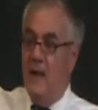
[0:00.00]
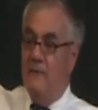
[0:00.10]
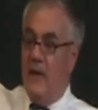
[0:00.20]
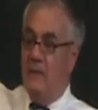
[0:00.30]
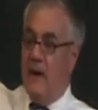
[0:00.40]

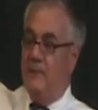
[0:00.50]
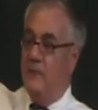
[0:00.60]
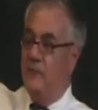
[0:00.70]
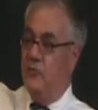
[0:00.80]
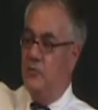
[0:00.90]
If that would happen
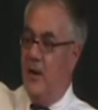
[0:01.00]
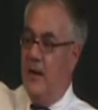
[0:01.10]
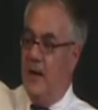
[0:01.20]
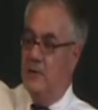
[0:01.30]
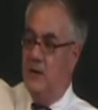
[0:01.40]
in the future,
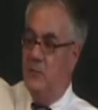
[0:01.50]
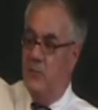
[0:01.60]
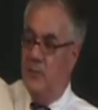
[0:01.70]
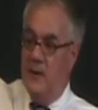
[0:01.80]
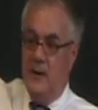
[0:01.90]
AIG
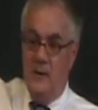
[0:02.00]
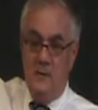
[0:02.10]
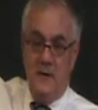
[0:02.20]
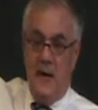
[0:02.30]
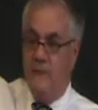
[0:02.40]
would be
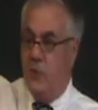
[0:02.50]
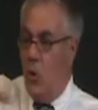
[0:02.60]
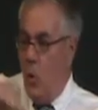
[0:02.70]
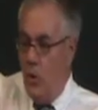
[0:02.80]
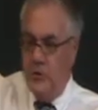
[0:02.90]
dissolved.
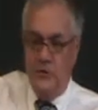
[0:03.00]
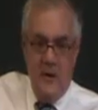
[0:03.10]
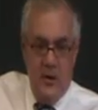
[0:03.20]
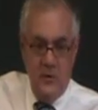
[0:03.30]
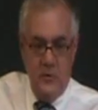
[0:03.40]
All the
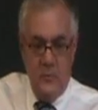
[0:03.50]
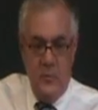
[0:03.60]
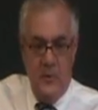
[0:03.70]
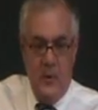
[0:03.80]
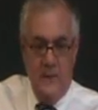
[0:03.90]
shareholders
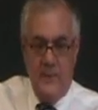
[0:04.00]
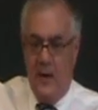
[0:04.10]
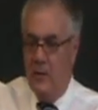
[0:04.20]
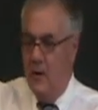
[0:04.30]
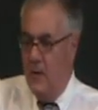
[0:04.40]
would be wiped
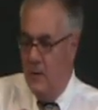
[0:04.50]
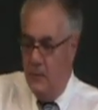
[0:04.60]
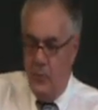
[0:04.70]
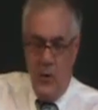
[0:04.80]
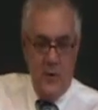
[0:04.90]
out. The
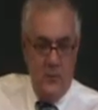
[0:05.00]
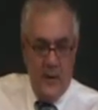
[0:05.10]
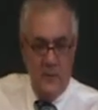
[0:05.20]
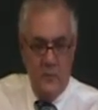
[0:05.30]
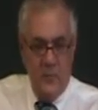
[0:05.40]
board of
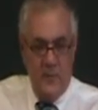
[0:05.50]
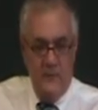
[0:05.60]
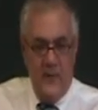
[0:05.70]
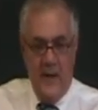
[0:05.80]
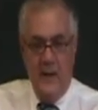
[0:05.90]
directors would be
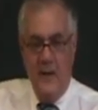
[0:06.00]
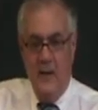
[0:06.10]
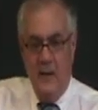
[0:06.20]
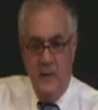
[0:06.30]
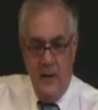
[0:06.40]
fired.
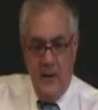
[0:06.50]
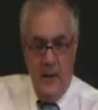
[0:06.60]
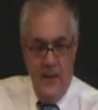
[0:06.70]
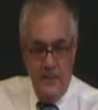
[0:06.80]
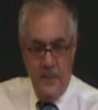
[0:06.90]

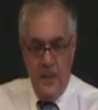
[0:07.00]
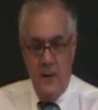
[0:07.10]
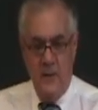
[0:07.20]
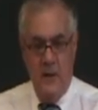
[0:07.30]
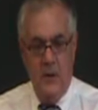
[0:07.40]
The
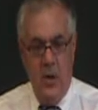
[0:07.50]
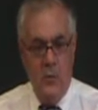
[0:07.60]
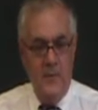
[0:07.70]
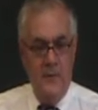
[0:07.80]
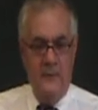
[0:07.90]
CEO
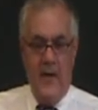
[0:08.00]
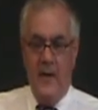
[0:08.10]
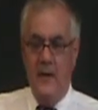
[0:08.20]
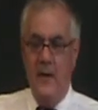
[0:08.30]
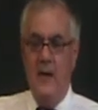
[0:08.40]
would be
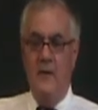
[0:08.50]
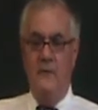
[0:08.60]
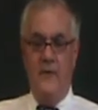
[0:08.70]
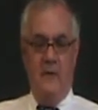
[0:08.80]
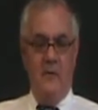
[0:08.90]
fired. The
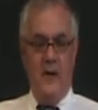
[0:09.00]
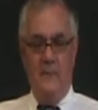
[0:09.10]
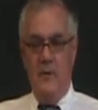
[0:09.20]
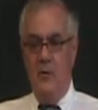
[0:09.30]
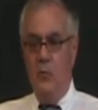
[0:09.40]
federal
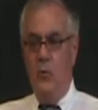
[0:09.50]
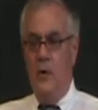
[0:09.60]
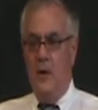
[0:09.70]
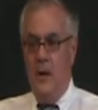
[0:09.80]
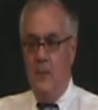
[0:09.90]
government
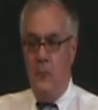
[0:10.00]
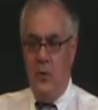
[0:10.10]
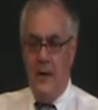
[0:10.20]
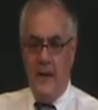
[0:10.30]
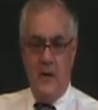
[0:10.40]
would
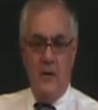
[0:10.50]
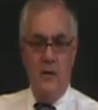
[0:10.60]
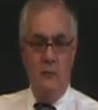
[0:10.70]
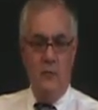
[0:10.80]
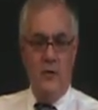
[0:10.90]
put a
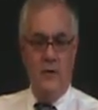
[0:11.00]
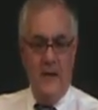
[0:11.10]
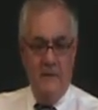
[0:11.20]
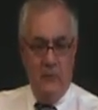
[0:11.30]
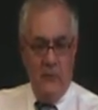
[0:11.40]

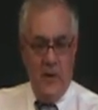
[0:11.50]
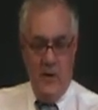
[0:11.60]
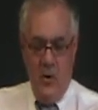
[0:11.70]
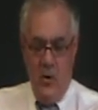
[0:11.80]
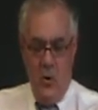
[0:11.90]
receiver
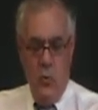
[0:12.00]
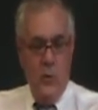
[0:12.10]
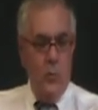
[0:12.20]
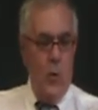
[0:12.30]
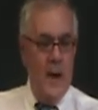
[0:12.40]
in who
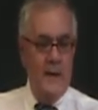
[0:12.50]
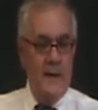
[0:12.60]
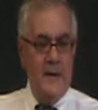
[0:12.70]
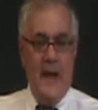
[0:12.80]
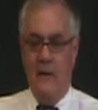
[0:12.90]
would wind
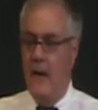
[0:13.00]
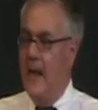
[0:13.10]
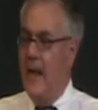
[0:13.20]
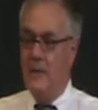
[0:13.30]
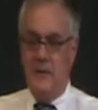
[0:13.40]
it down.
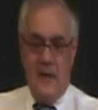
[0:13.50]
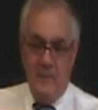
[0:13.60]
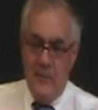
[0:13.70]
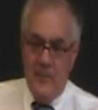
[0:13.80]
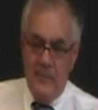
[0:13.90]
Some
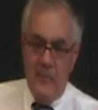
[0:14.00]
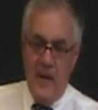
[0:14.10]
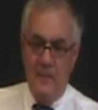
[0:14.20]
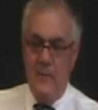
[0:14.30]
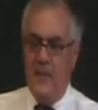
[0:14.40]
of the people
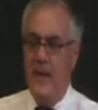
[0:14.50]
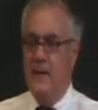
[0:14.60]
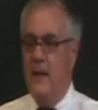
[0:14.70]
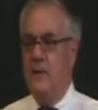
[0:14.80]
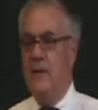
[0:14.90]
might be
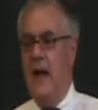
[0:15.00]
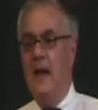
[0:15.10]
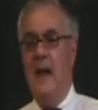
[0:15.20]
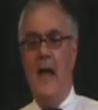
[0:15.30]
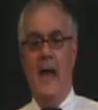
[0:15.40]
paid, others
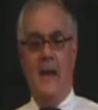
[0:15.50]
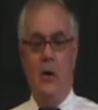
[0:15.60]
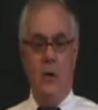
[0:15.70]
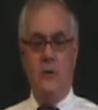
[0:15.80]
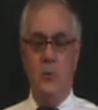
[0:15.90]
not. And they
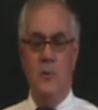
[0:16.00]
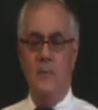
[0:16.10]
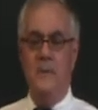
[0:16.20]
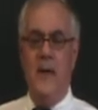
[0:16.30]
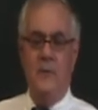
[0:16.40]
also wouldn't
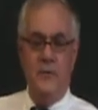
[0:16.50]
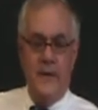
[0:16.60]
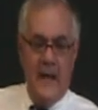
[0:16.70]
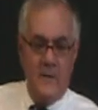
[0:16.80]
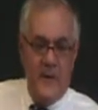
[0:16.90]
be paid with
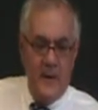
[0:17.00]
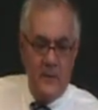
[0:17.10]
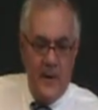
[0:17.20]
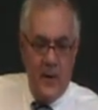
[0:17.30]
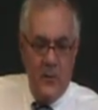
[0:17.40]

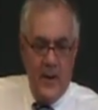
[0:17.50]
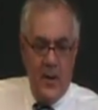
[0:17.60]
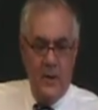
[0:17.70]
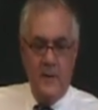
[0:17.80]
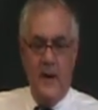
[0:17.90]
taxpayers' money the way
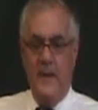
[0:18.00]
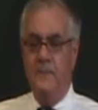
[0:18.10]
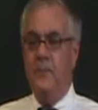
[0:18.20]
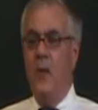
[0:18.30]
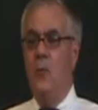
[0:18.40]
they are today.
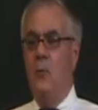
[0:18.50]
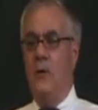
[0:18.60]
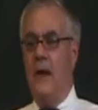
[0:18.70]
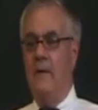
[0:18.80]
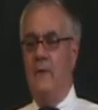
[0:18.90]
We're
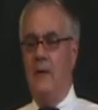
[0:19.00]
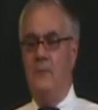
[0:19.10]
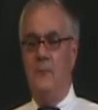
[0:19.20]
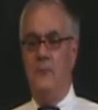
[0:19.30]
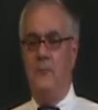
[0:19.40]
going to have a
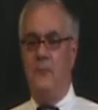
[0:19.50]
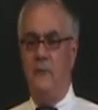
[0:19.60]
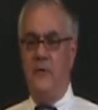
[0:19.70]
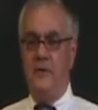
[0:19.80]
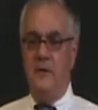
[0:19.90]

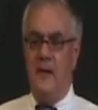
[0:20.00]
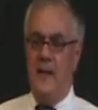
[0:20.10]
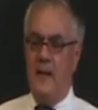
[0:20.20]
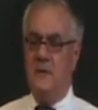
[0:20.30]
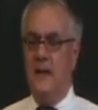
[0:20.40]
provision
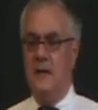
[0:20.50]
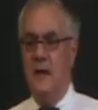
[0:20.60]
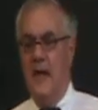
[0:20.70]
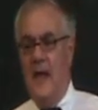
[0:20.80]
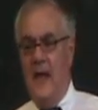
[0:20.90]
there that says
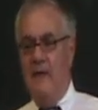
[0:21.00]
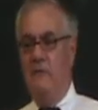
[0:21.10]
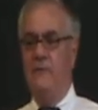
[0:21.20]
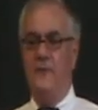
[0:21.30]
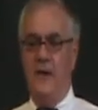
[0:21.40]

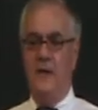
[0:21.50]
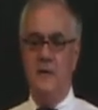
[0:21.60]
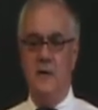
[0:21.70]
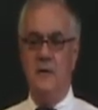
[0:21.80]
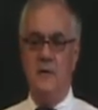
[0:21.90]
every
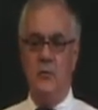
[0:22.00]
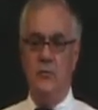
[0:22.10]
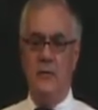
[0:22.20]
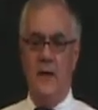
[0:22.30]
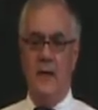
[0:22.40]
financial
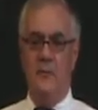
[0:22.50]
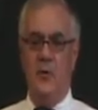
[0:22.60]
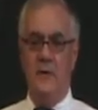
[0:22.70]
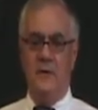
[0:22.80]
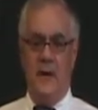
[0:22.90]
institution that has
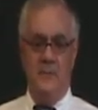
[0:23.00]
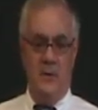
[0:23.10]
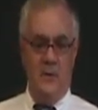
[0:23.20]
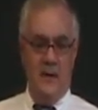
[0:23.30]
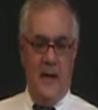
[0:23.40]
more than $10
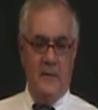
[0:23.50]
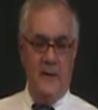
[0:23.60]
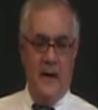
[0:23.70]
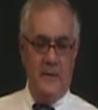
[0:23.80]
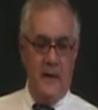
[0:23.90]
billion
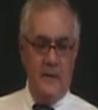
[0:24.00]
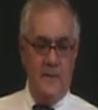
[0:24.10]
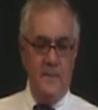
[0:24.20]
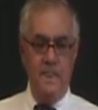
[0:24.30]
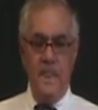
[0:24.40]
in assets